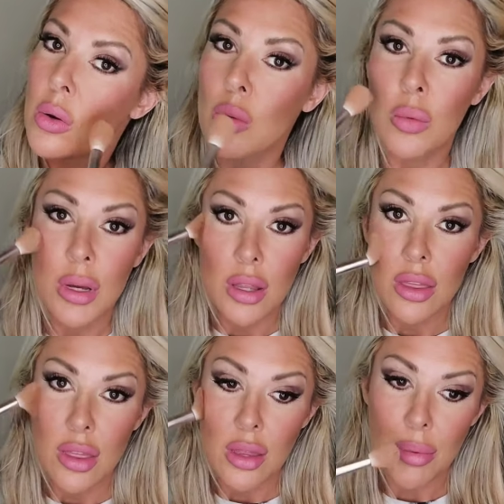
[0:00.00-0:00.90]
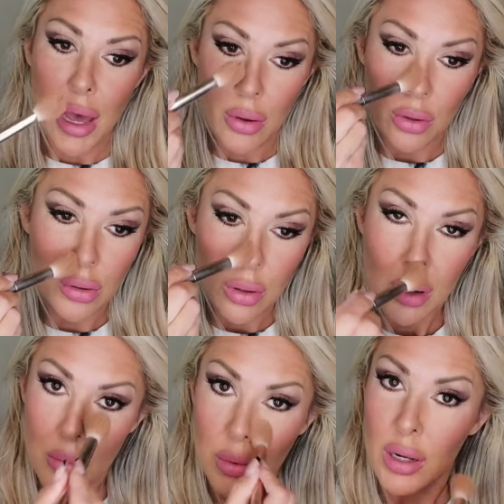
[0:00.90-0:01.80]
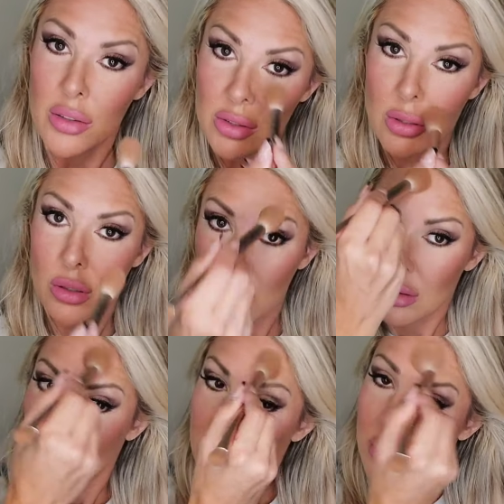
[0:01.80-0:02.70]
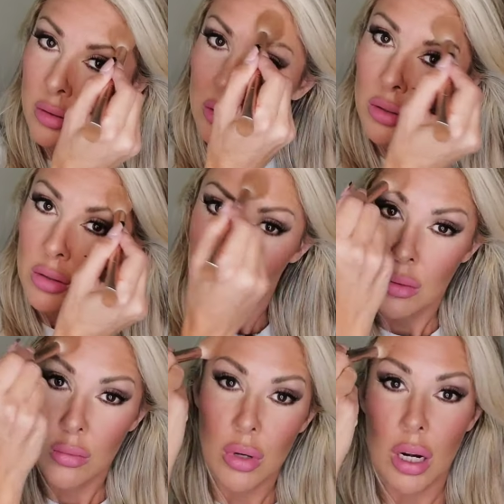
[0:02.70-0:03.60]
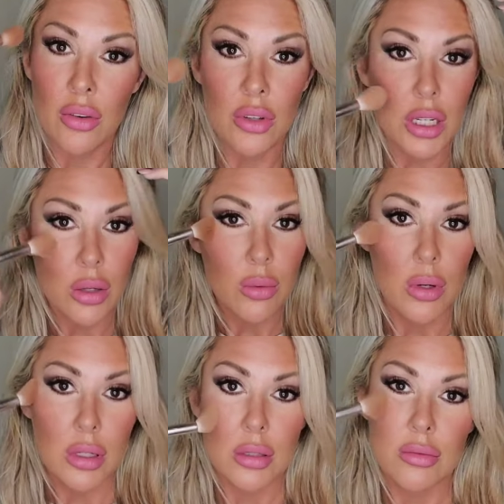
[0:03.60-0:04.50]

with the powder bronzer wherever you want.